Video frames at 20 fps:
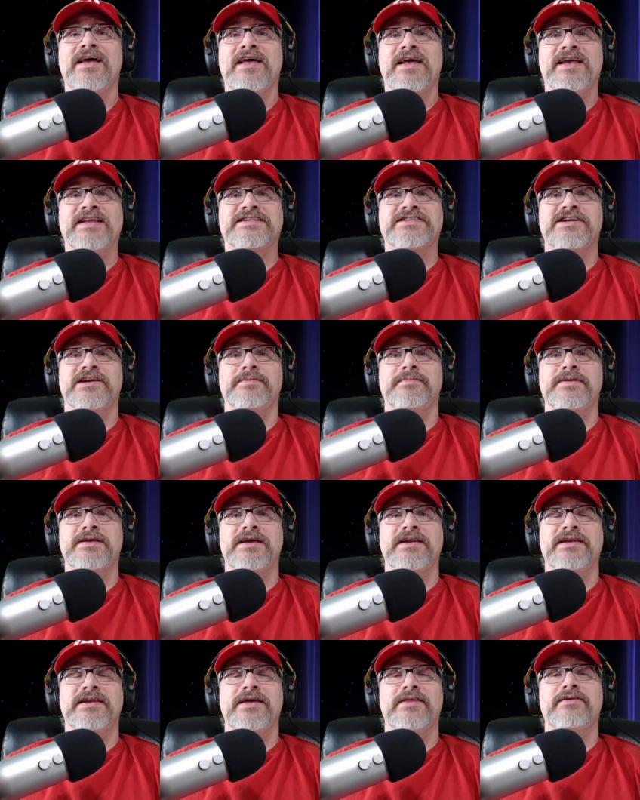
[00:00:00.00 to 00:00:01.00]
It's going to be
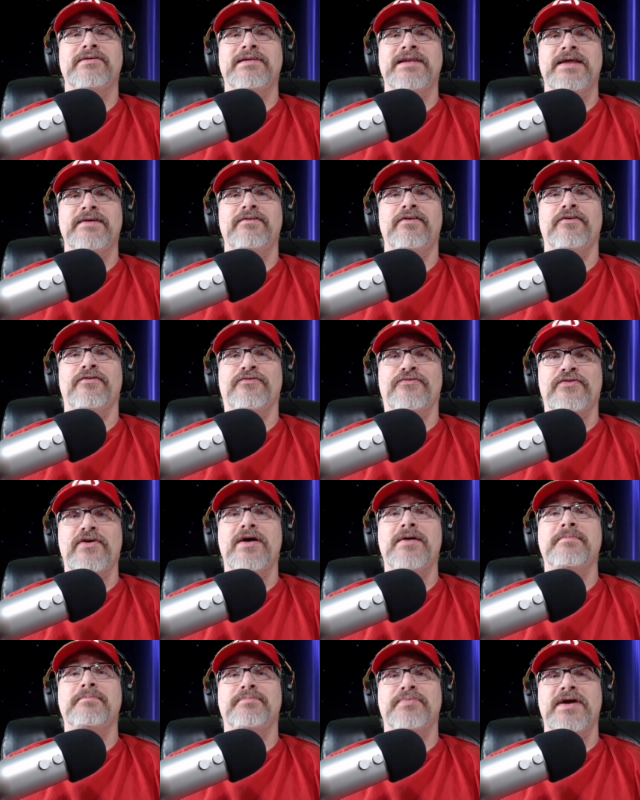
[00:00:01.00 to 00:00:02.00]
another level
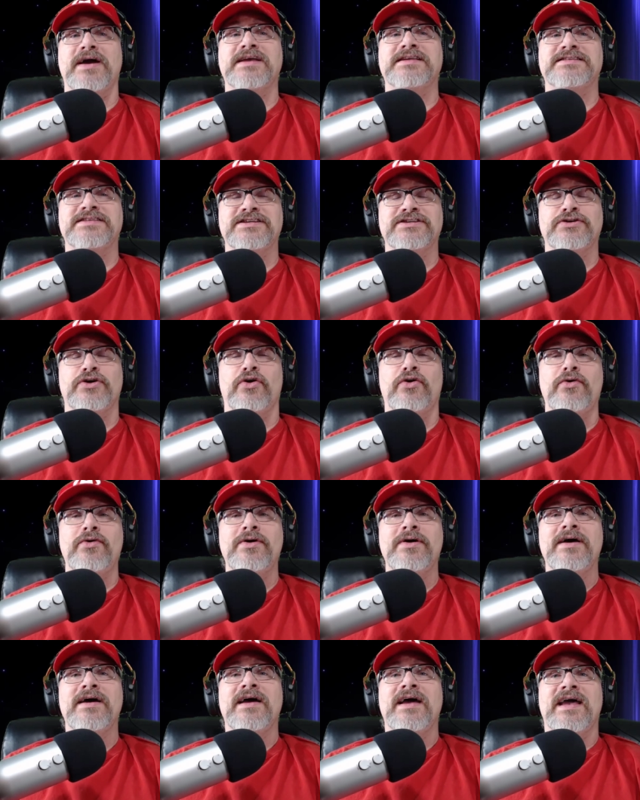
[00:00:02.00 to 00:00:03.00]
from Brysongodo,